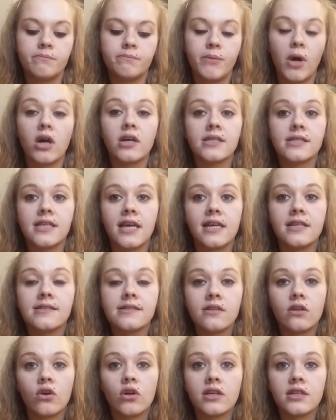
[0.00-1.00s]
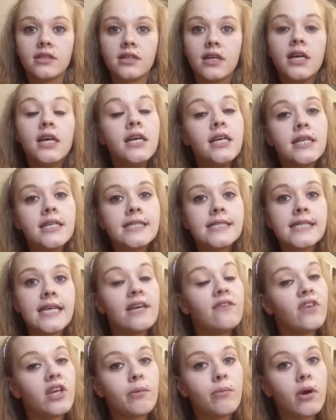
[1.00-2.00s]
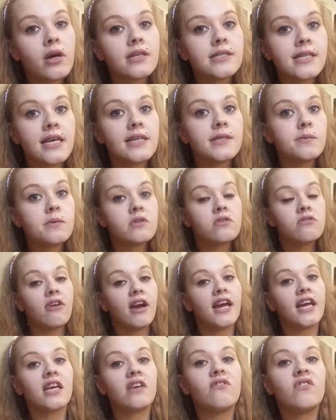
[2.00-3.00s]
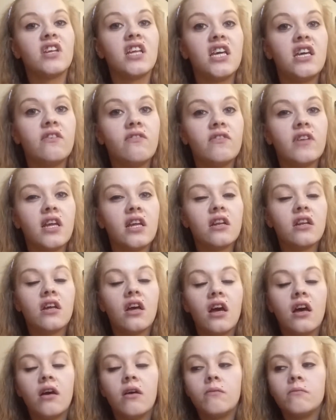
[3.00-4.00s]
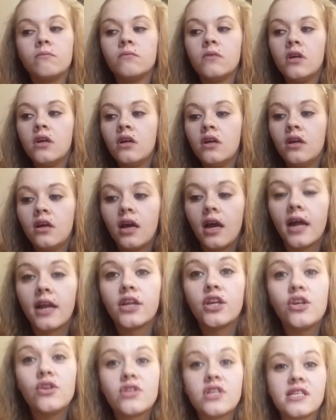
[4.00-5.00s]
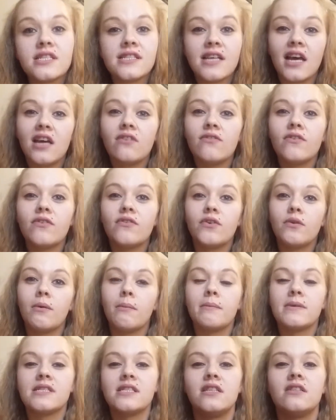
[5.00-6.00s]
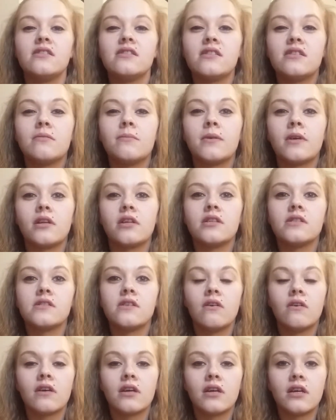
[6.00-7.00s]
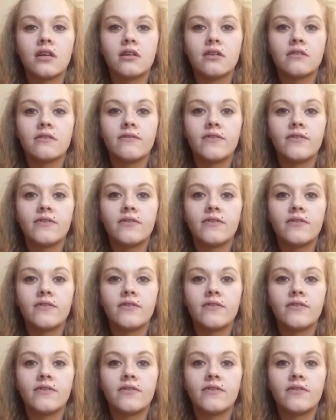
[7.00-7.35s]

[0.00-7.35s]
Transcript: box sets like TV box sets with Craig of an evening. And I usually save a few of my sins, to be honest, so I can